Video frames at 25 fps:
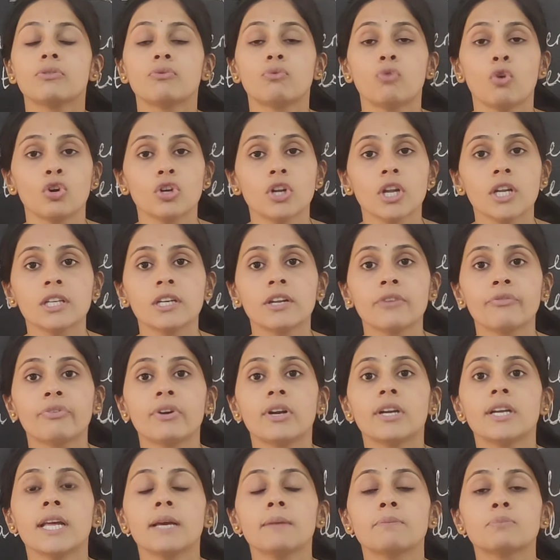what are the
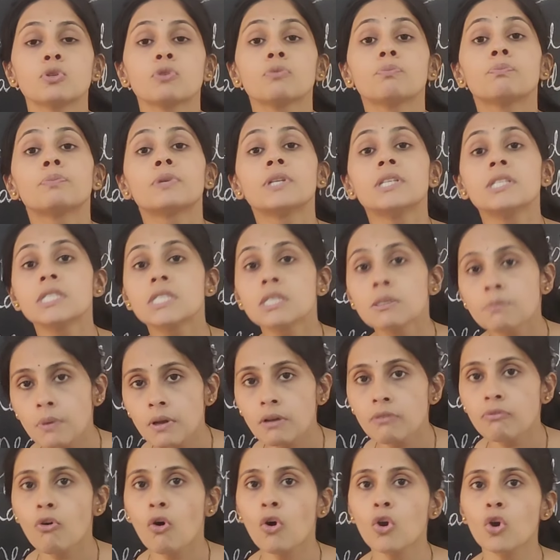different types of
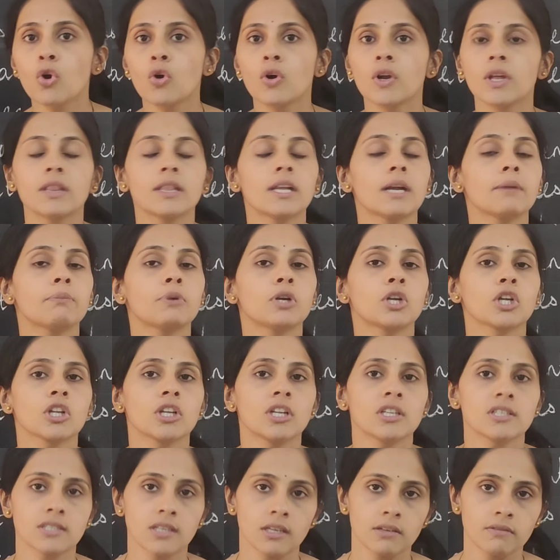principle followed in that
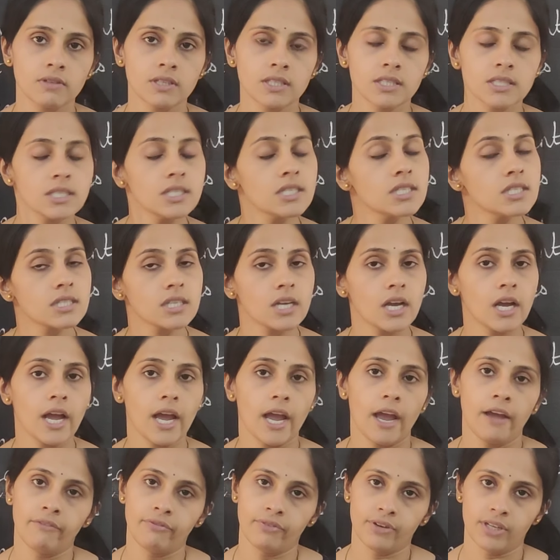particular services,
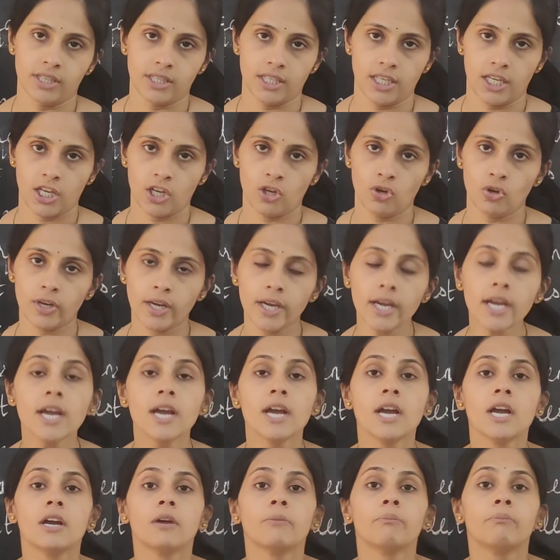everything. Okay,
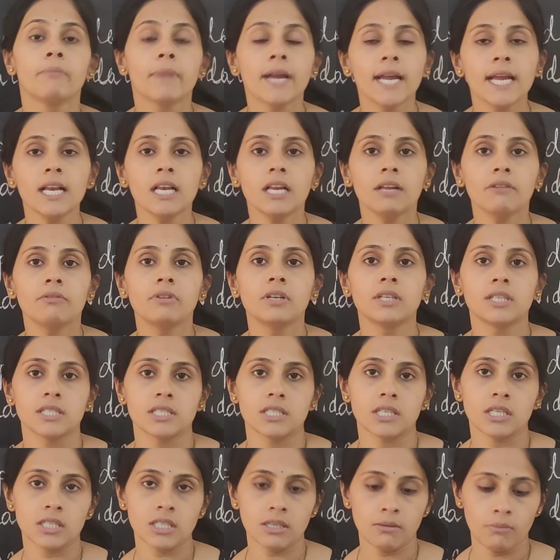mainly we will
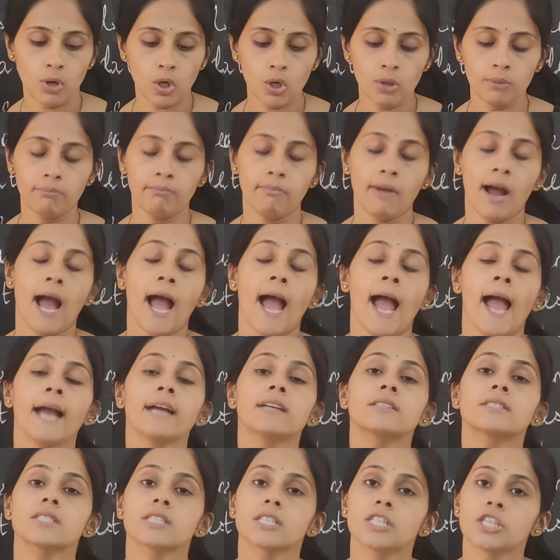discuss about
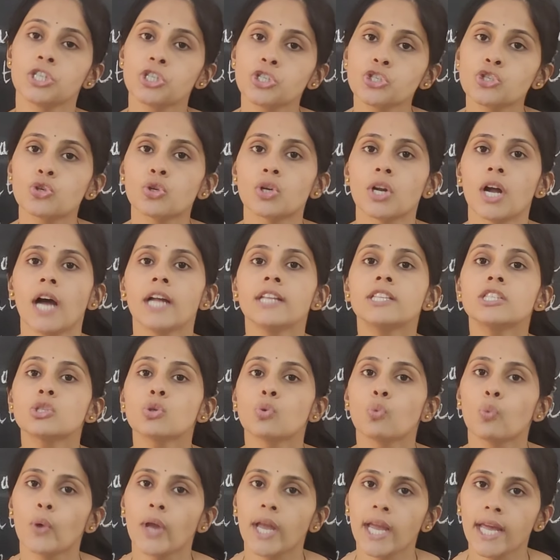banks, insurance,
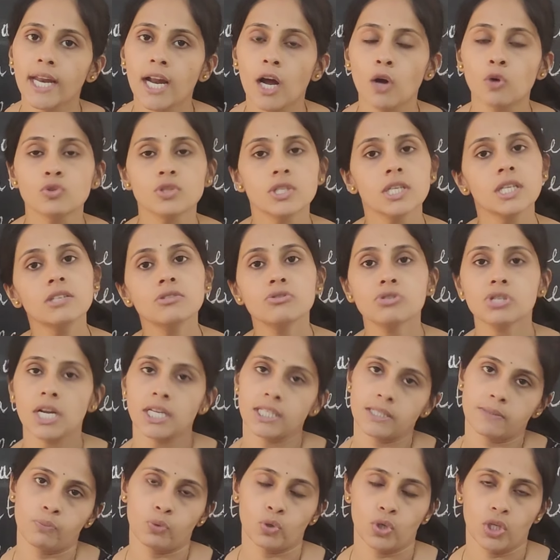warehousing,
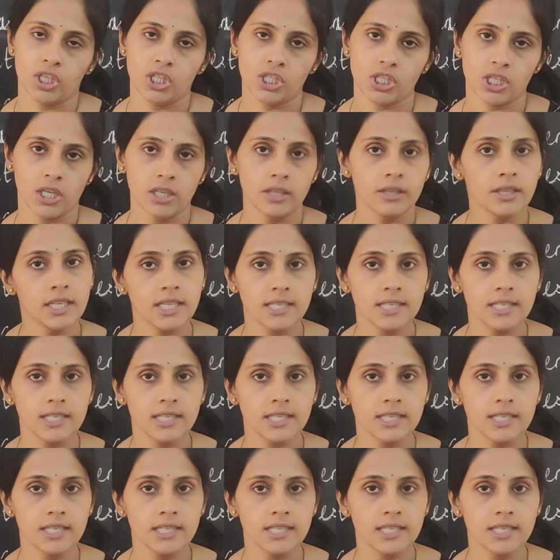transportation,